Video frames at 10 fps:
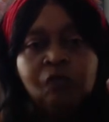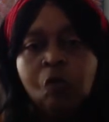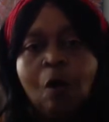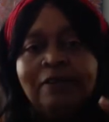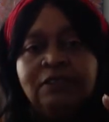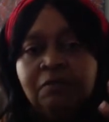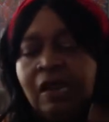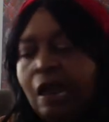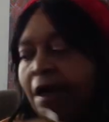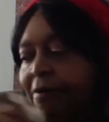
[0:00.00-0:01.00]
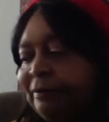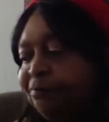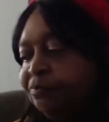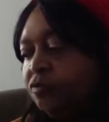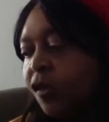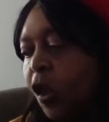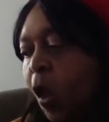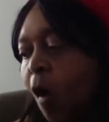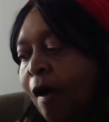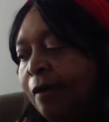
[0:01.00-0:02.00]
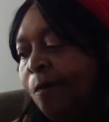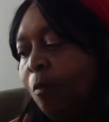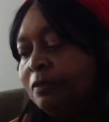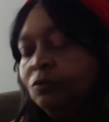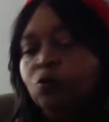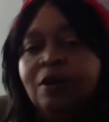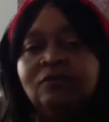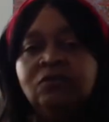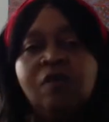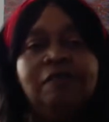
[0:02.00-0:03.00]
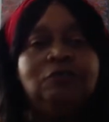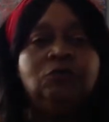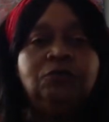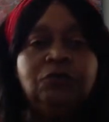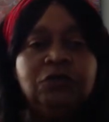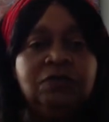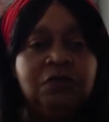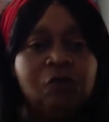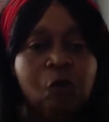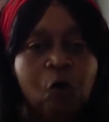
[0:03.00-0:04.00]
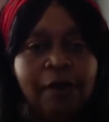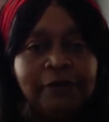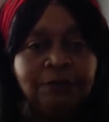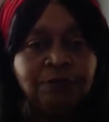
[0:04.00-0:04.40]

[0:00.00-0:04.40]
twice in my life. Once at the University of Illinois